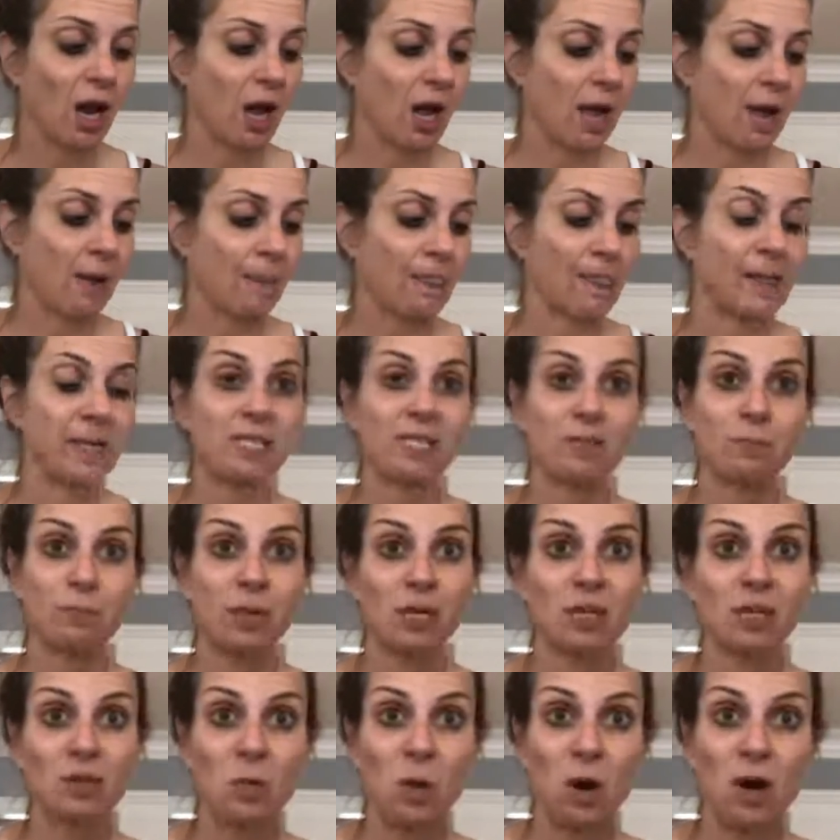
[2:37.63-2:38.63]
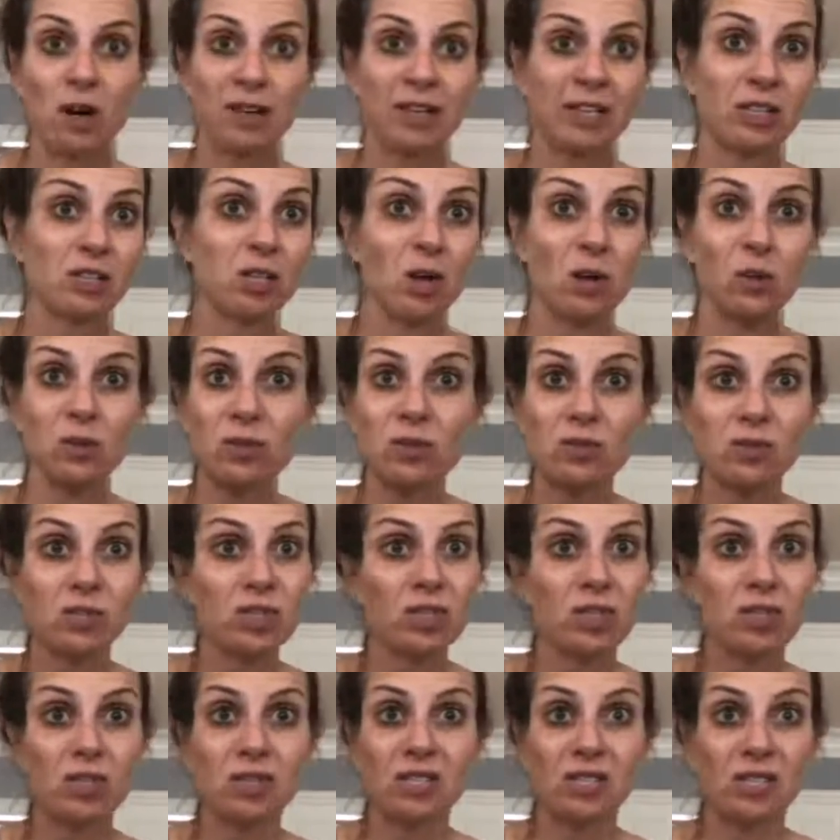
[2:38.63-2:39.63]
And it's a Pinot Noir. Like, don't
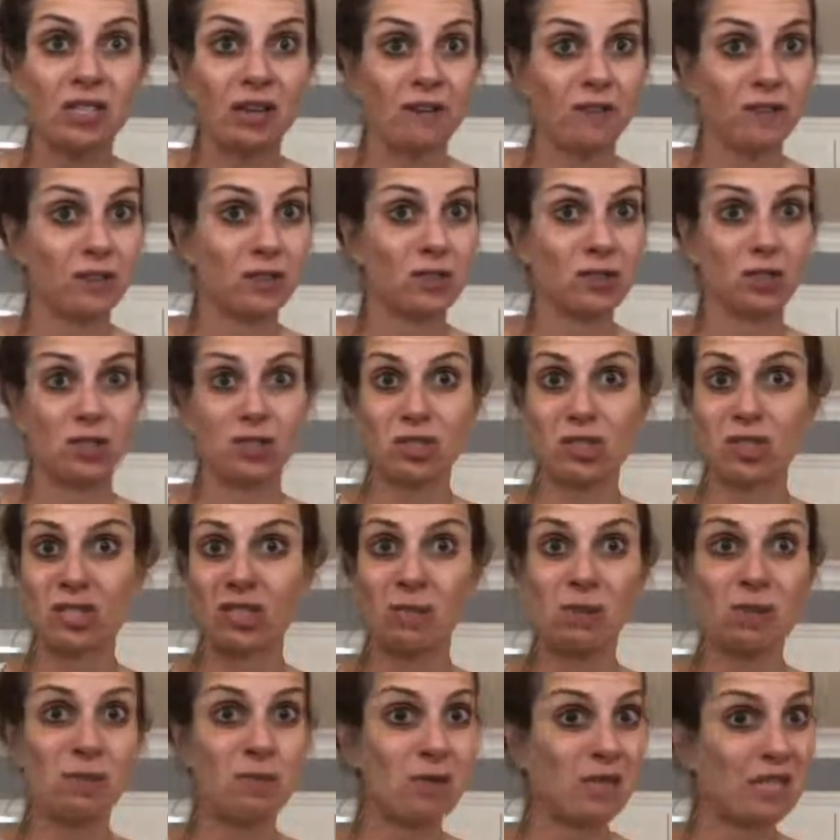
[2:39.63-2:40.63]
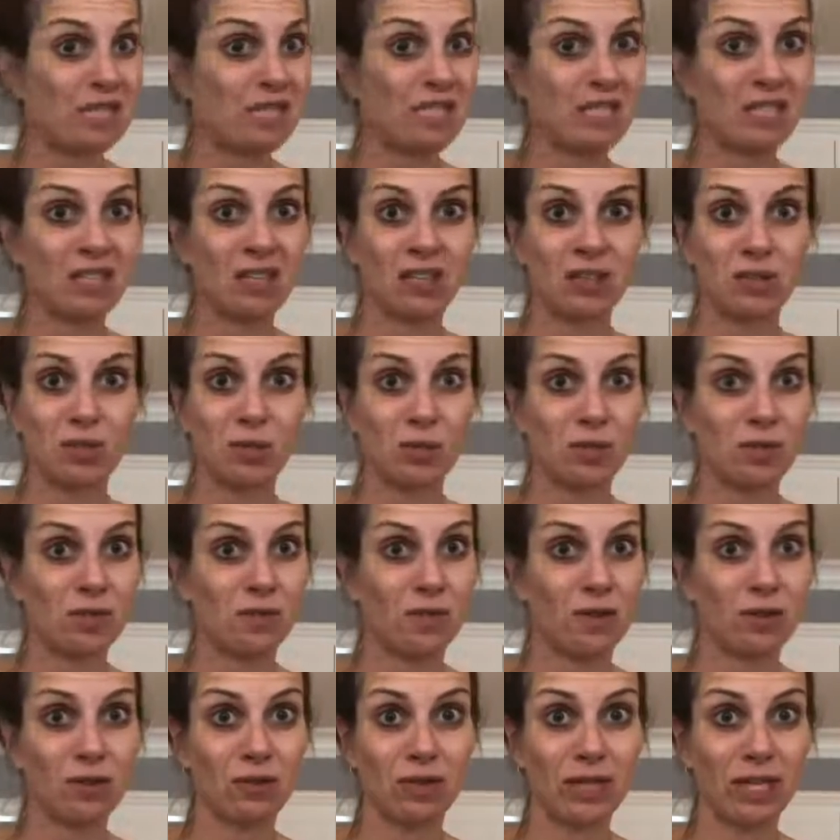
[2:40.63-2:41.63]
use the good stuff because you're just going to be mixing in all
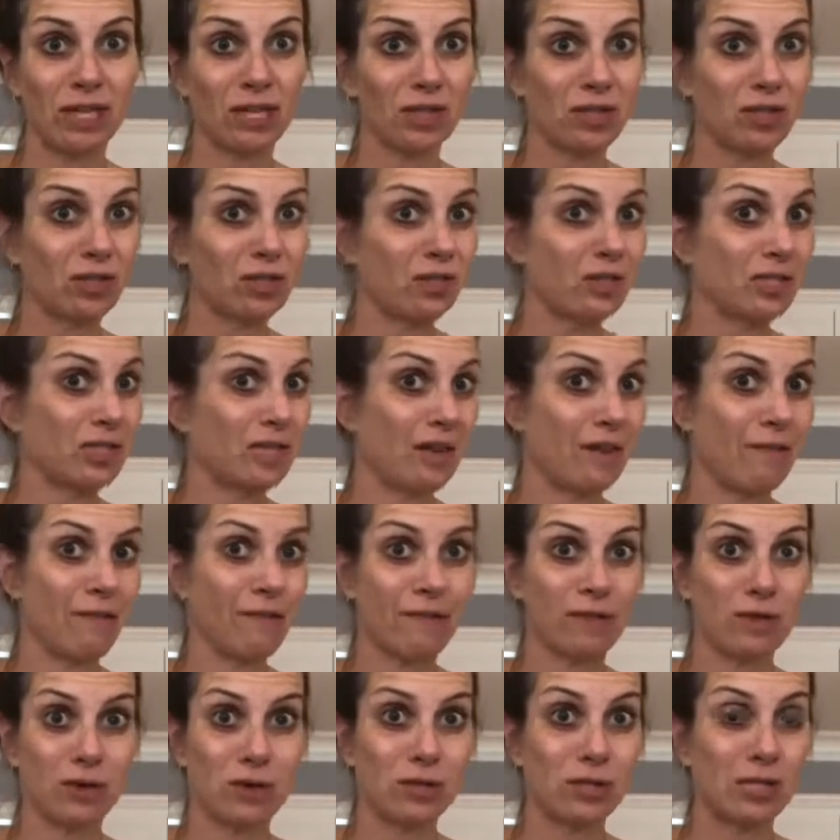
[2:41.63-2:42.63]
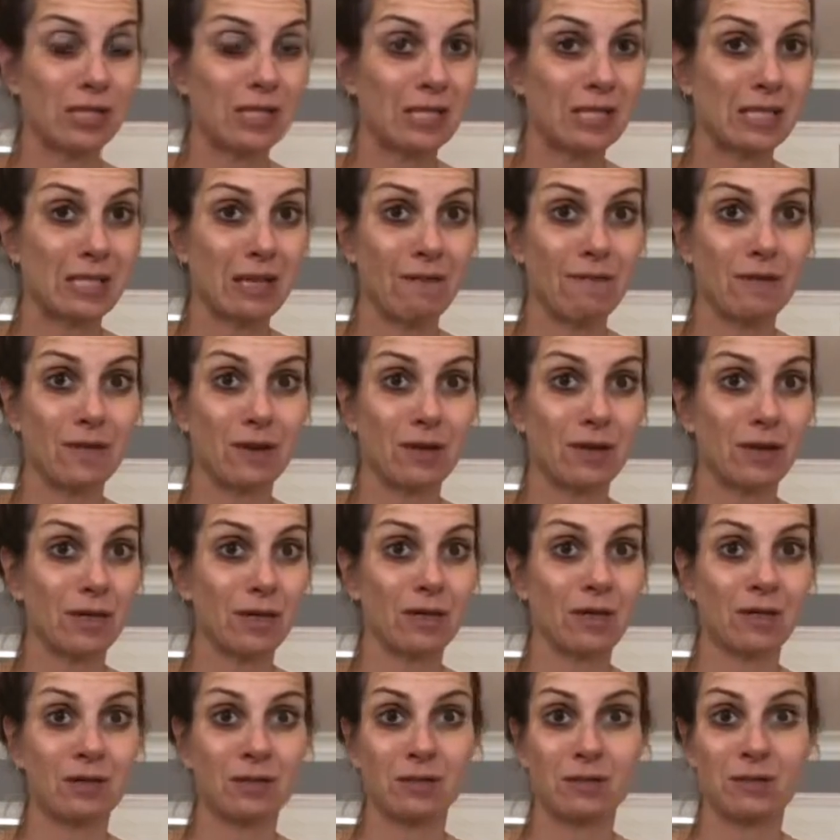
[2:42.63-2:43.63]
sorts of other liquors and fruits and stuff that are
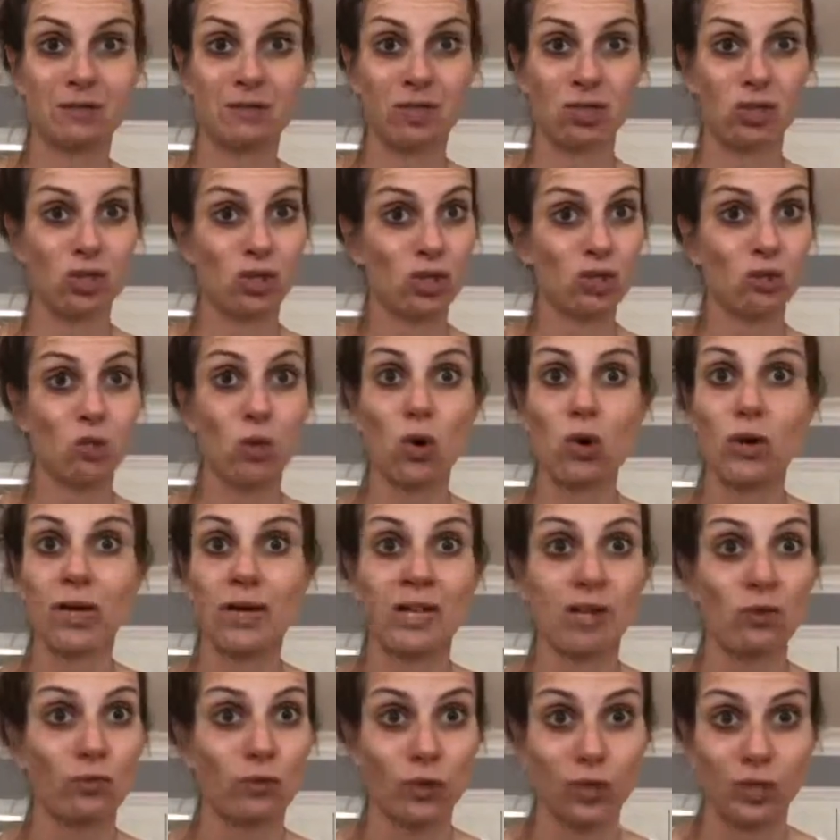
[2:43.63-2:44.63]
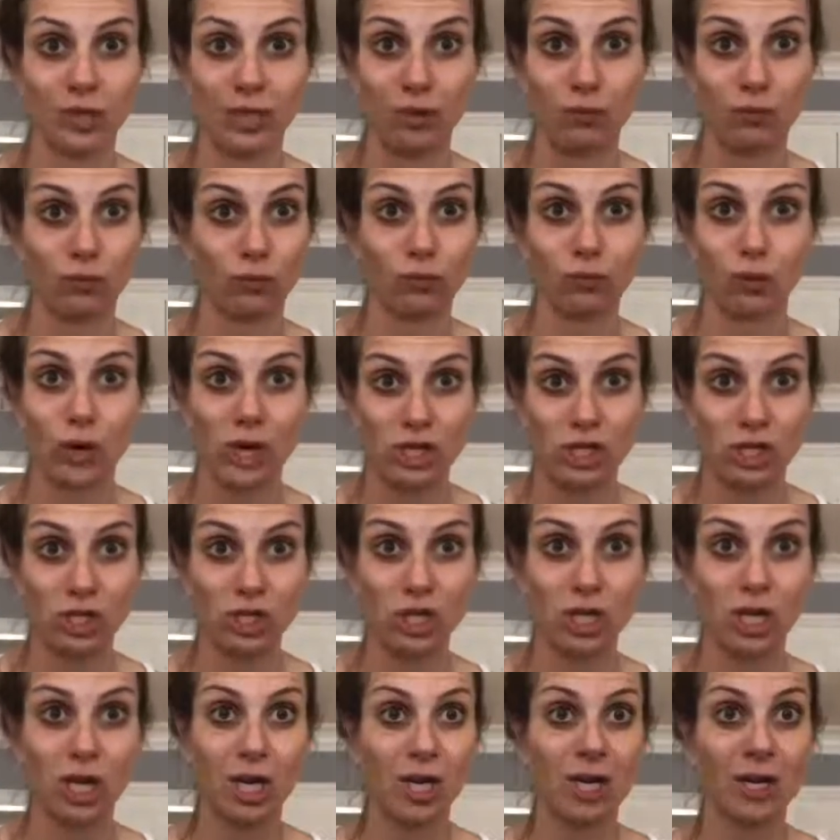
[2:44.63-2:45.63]
going to destroy any really
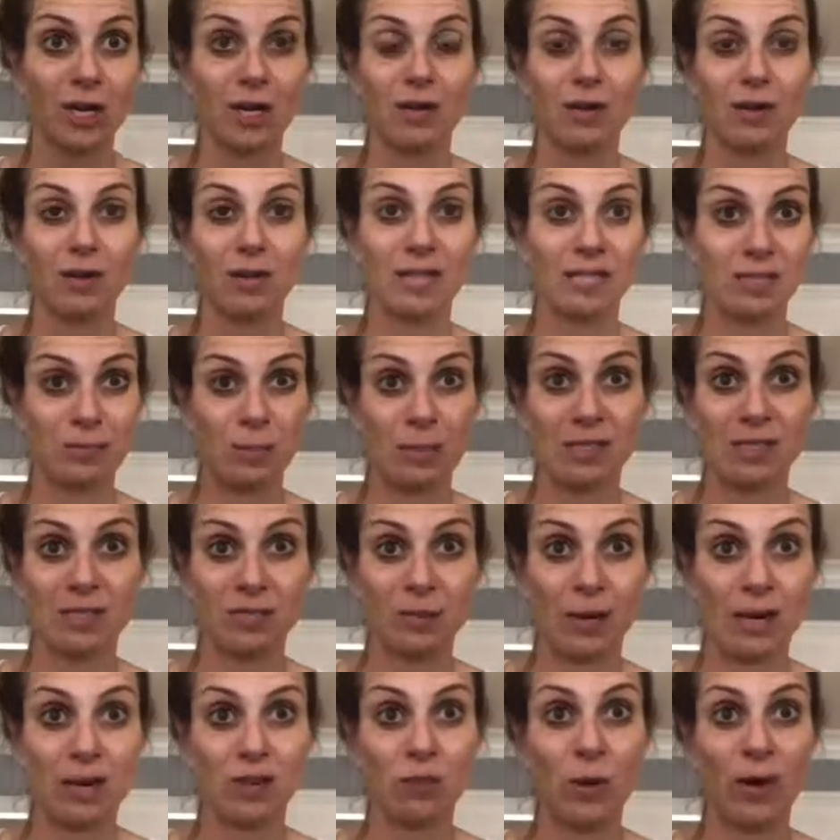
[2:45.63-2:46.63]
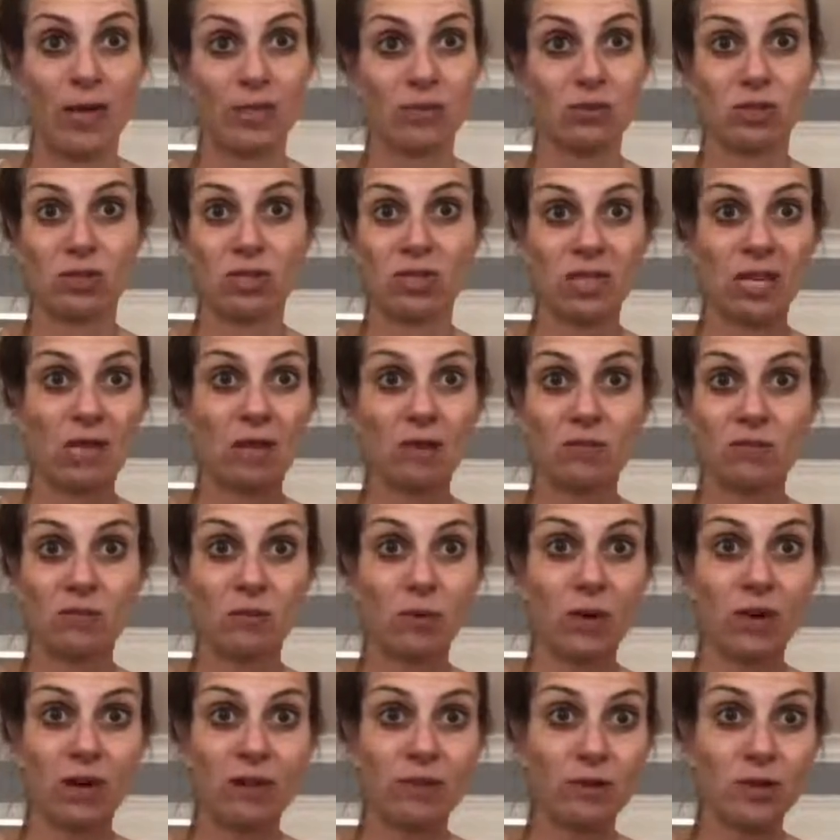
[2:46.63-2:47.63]
rich, expensive bottle of wine. So just get
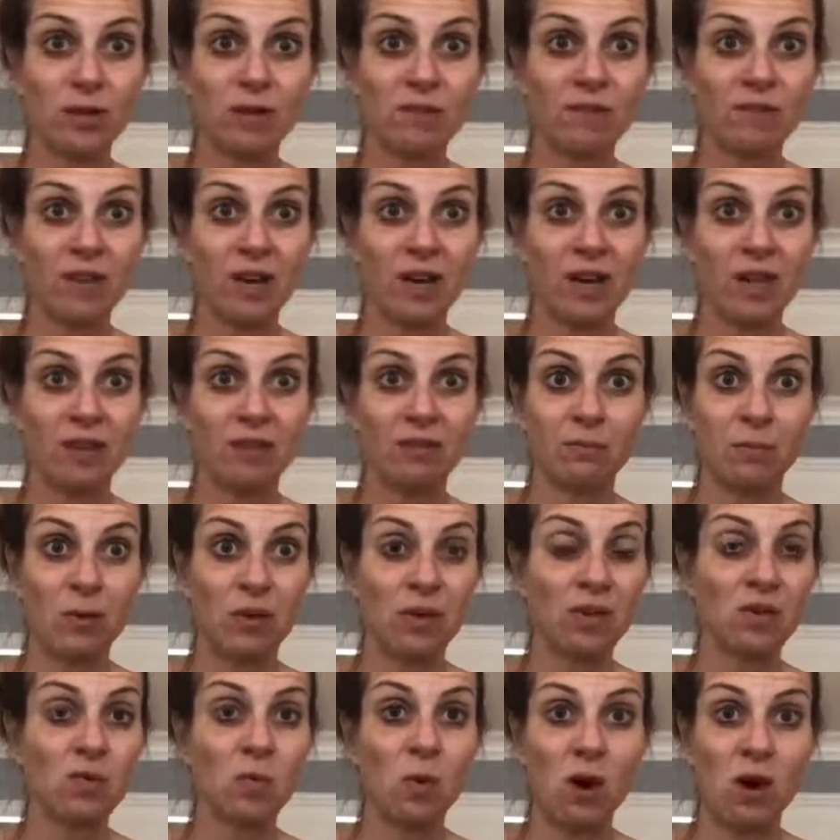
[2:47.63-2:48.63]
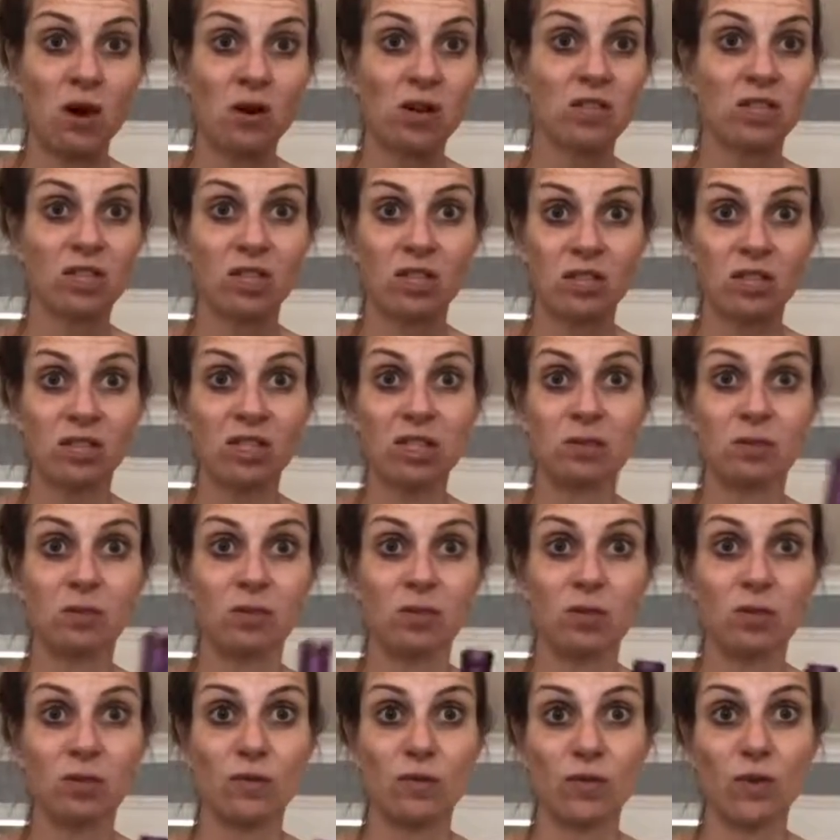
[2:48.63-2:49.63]
whatever you can find. Pinot Noir is a good
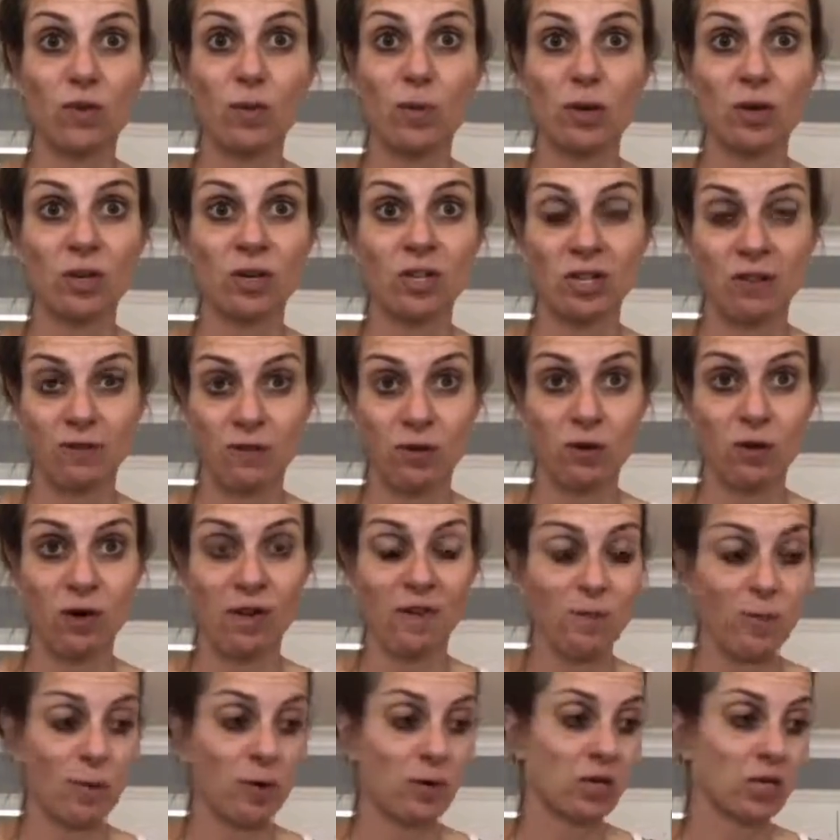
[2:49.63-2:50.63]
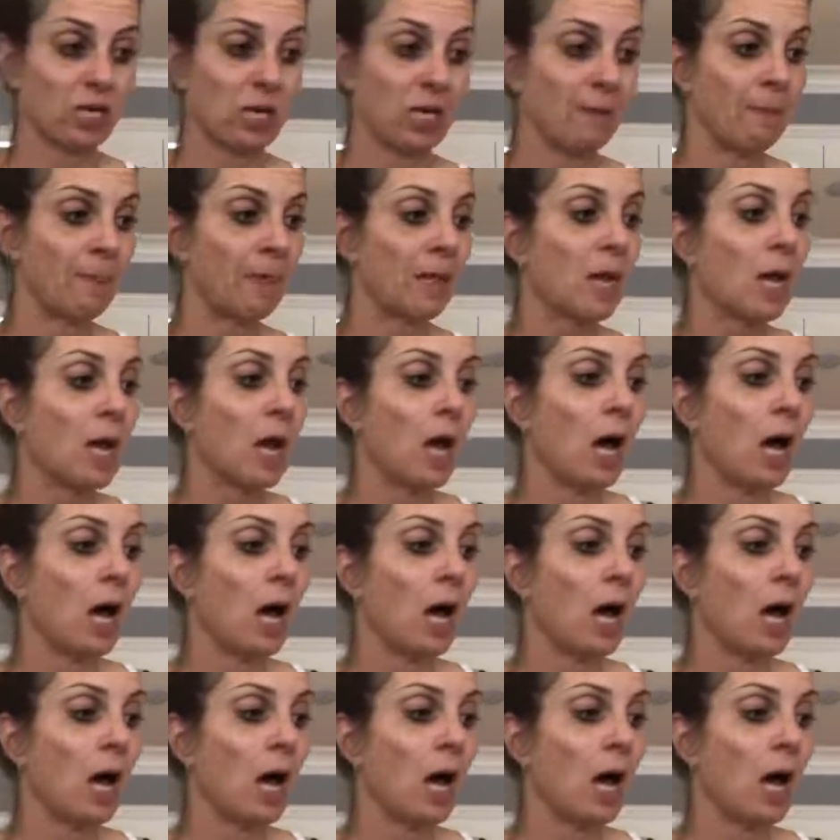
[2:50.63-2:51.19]
substitute for a Burgundy if you don't have a Burgundy.